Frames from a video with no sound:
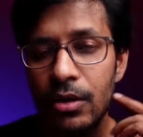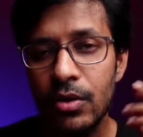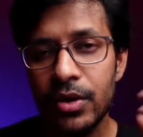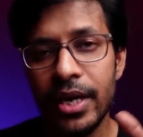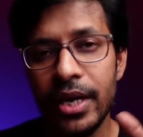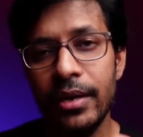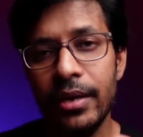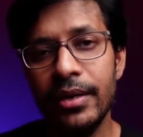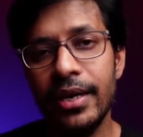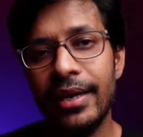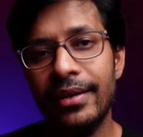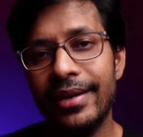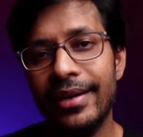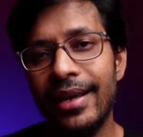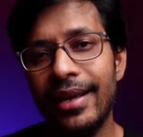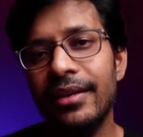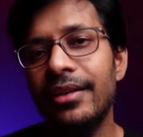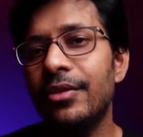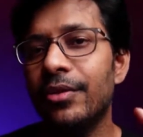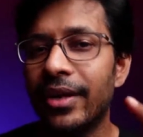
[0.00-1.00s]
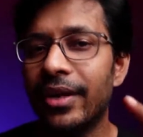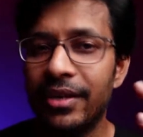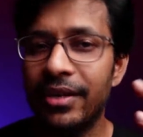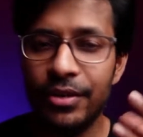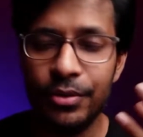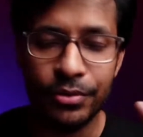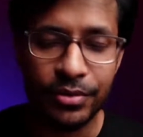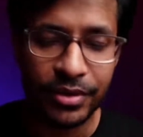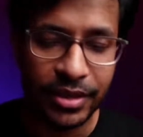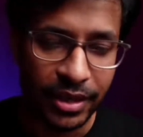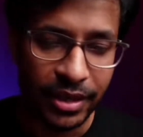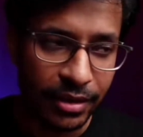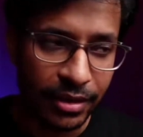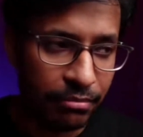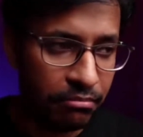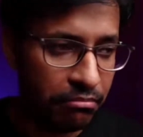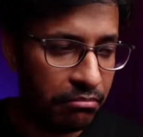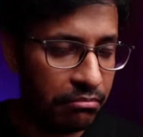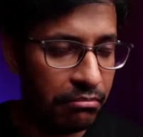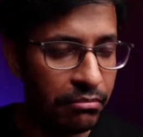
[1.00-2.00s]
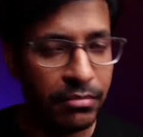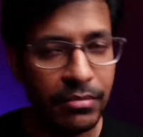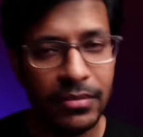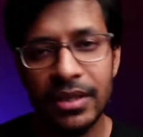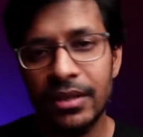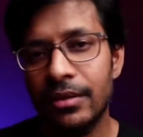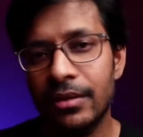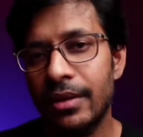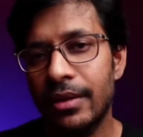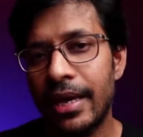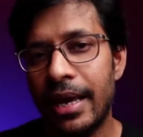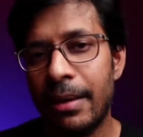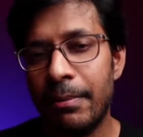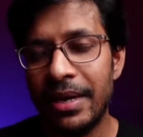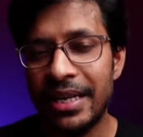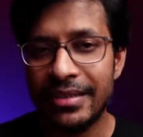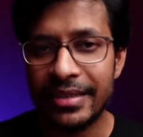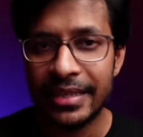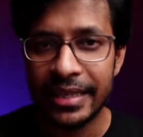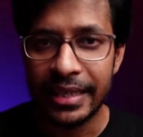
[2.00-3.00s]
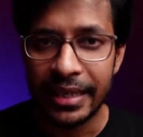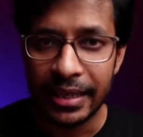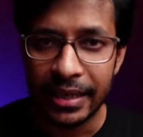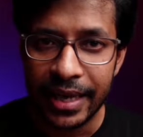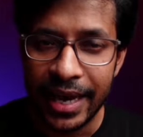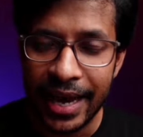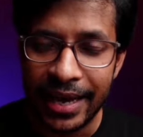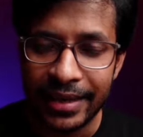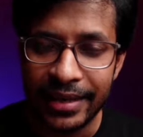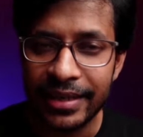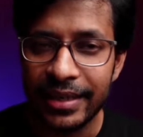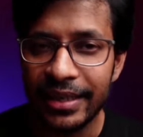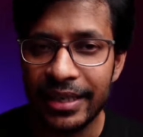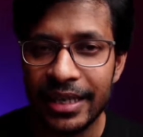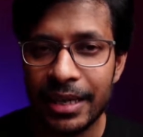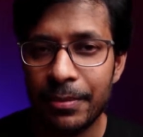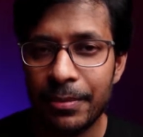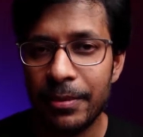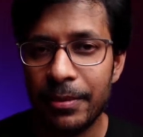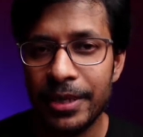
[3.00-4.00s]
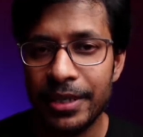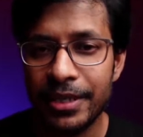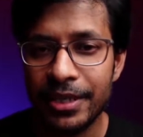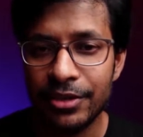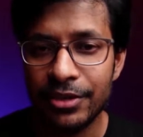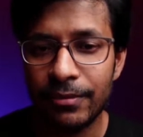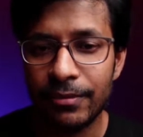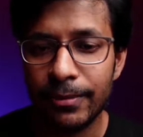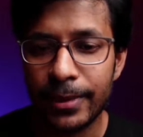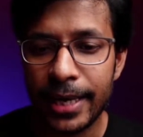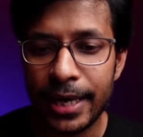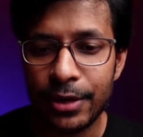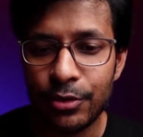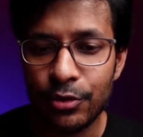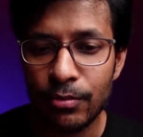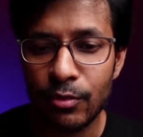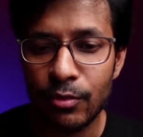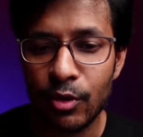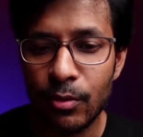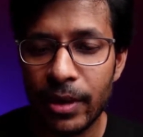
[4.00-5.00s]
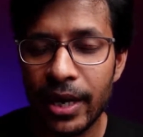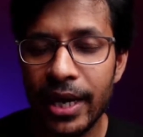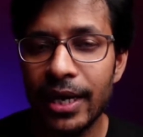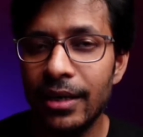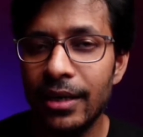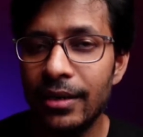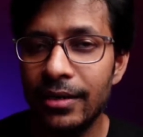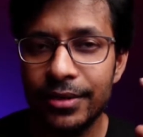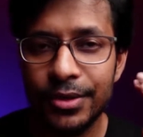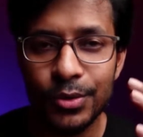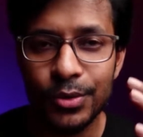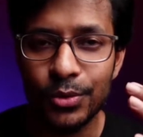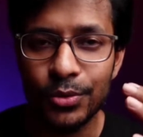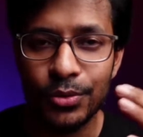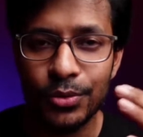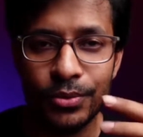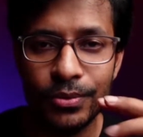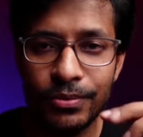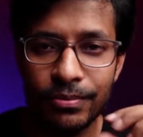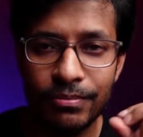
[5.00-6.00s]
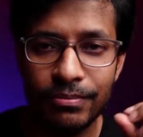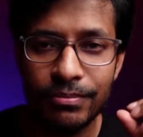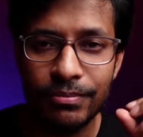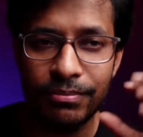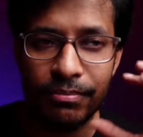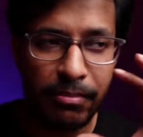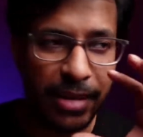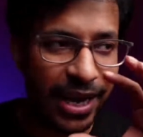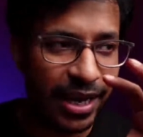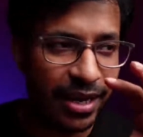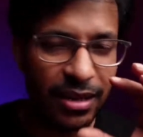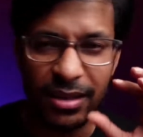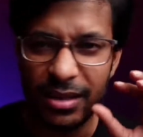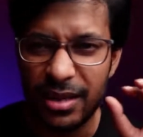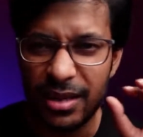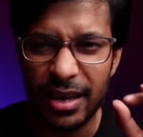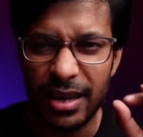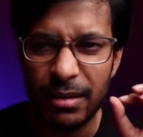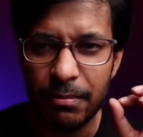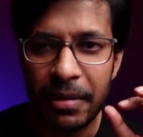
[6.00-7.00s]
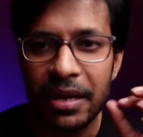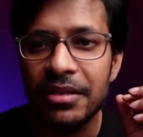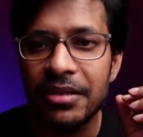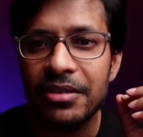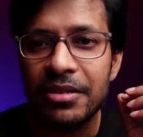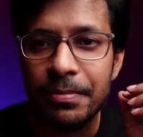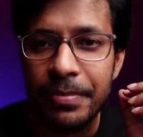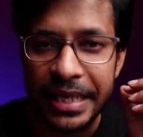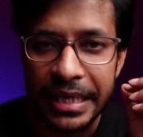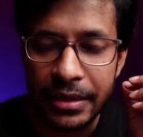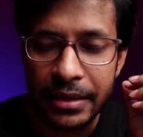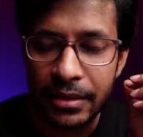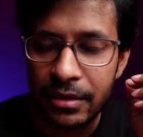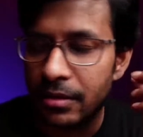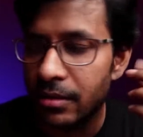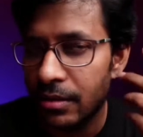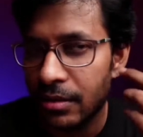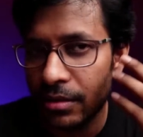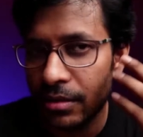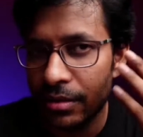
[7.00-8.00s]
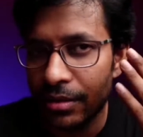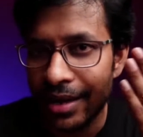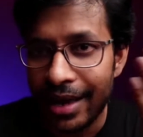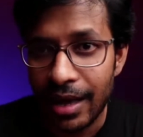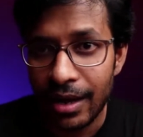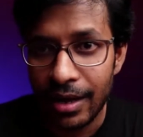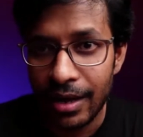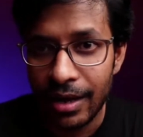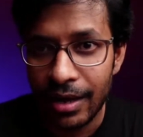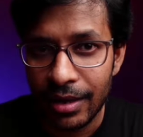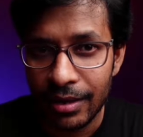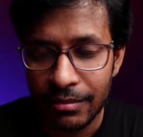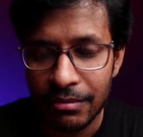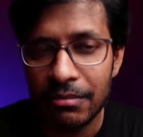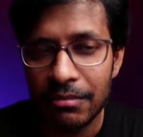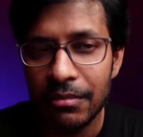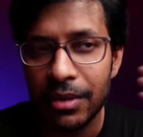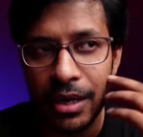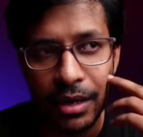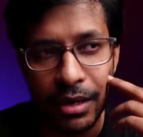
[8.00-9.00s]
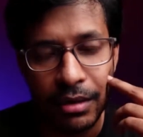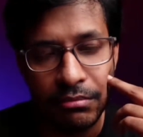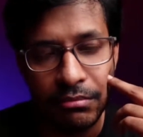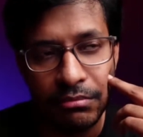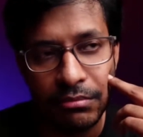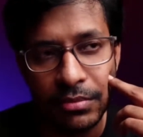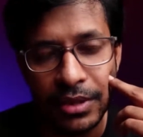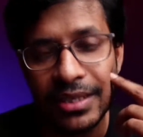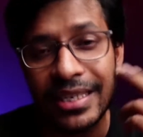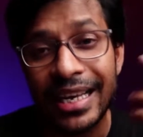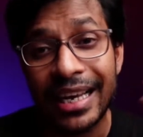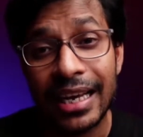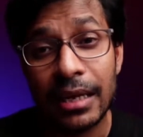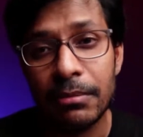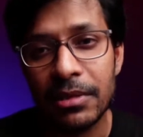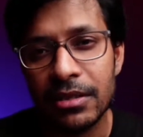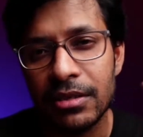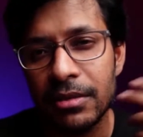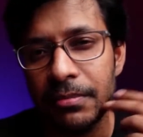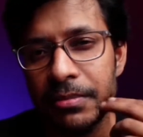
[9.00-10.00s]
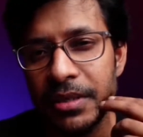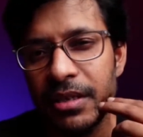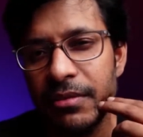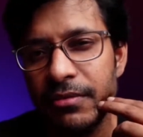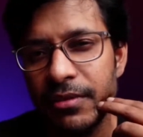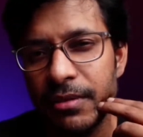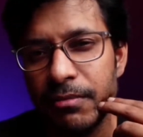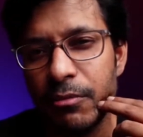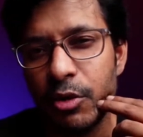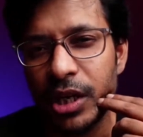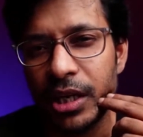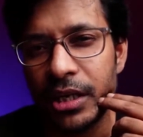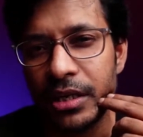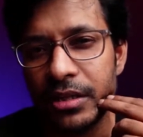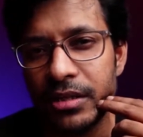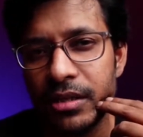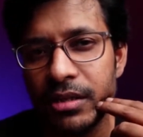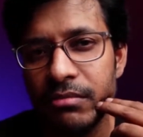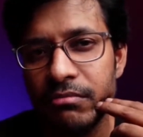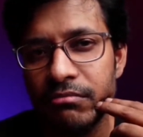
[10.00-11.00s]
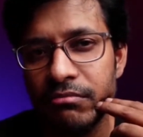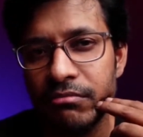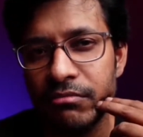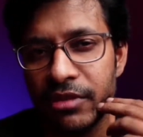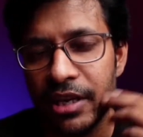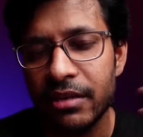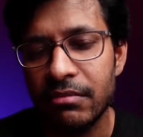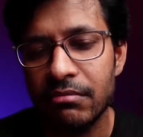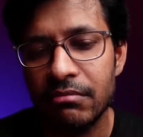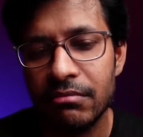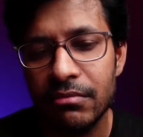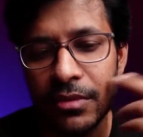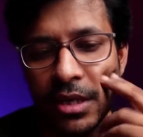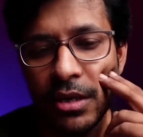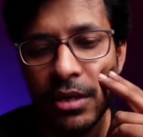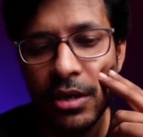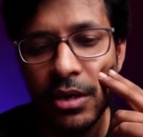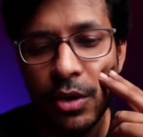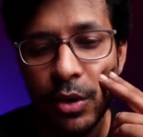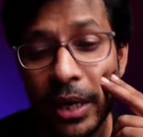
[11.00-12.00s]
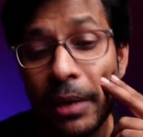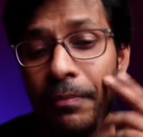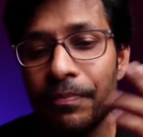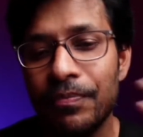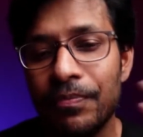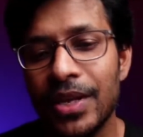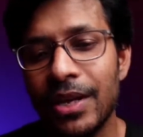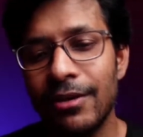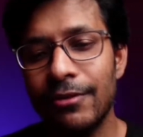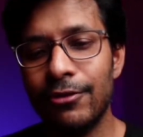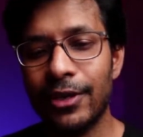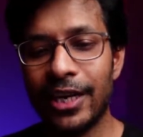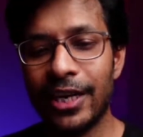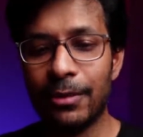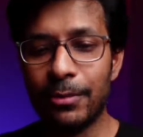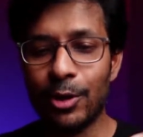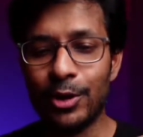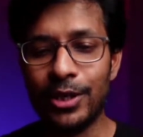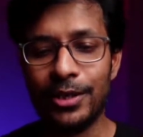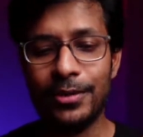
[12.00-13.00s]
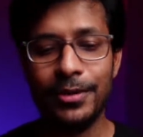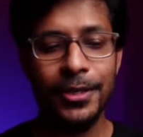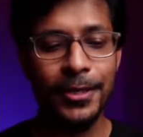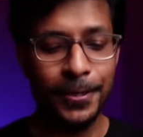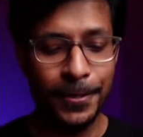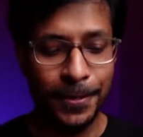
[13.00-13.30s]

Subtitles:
Okay, and then you can use the amazing editing capabilities of Lightroom mobile to make that masterpiece, the second masterpiece after Mona Lisa, right? Okay, forget about it.